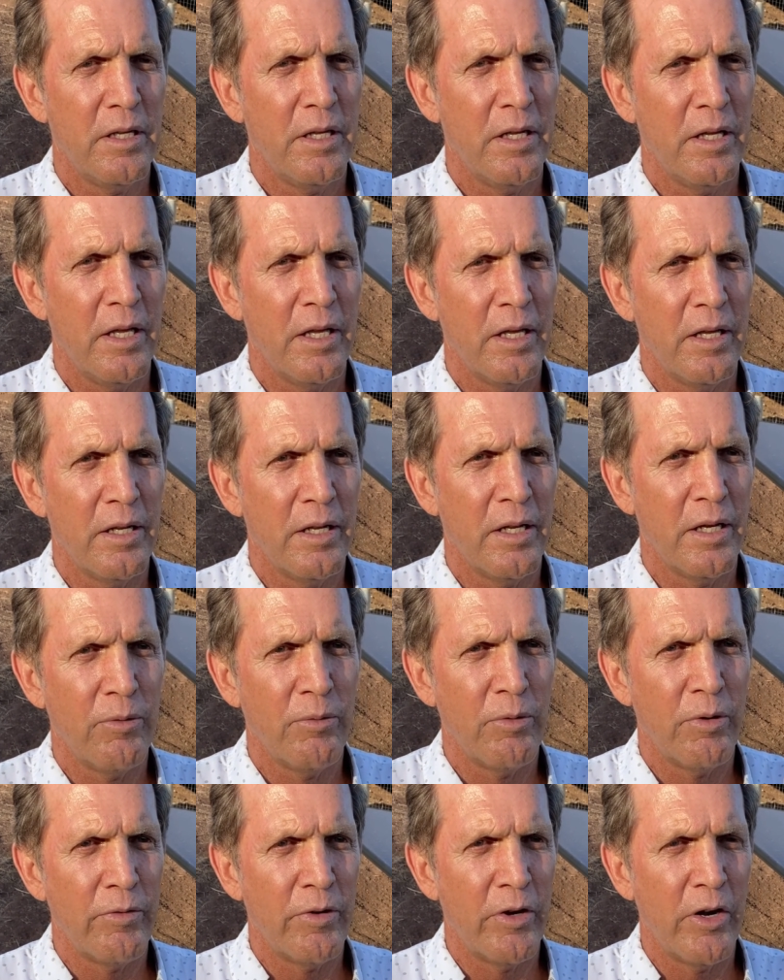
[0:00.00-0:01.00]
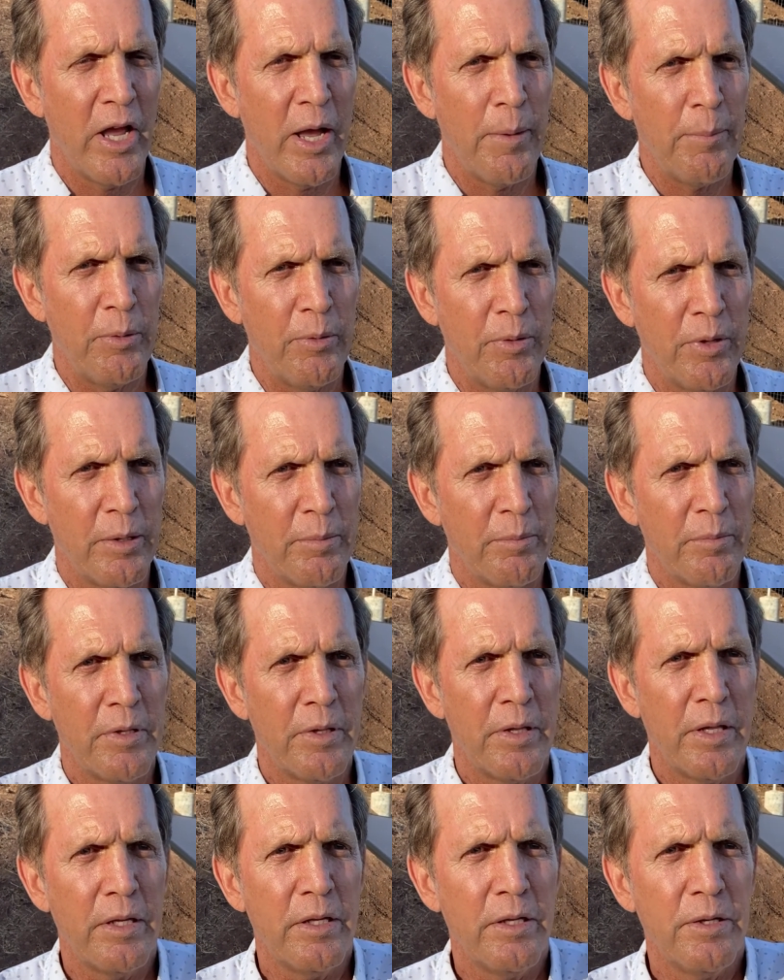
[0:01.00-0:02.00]
we're very happy with them.
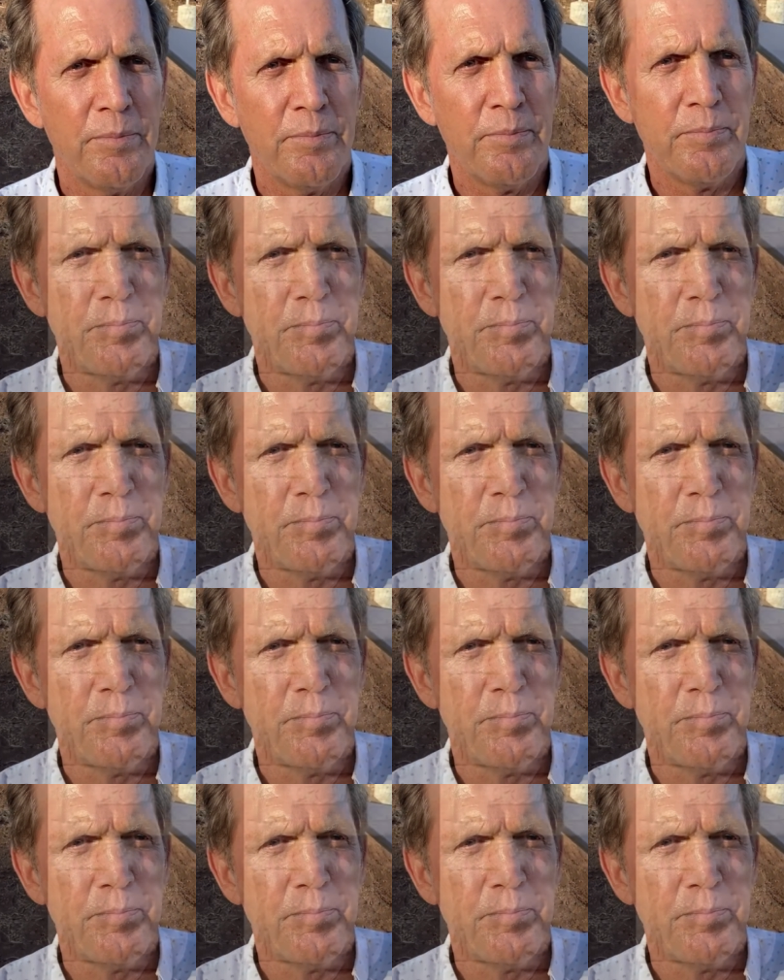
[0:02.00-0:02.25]
Thank you.